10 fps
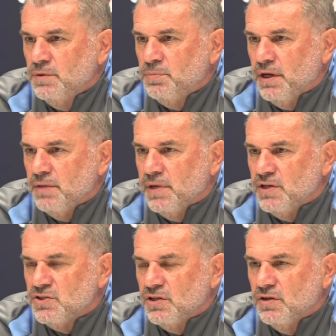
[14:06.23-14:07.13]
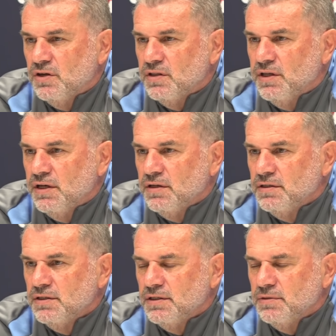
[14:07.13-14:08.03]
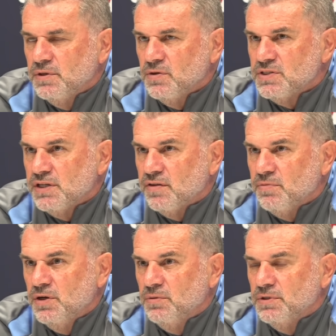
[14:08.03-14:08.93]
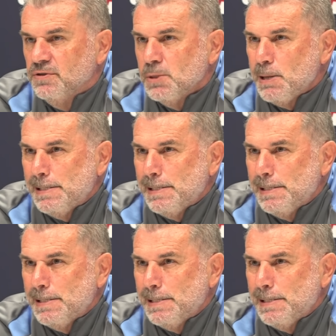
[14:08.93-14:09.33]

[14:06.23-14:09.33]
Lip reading: We played Manchester United there when I was South Melbourne.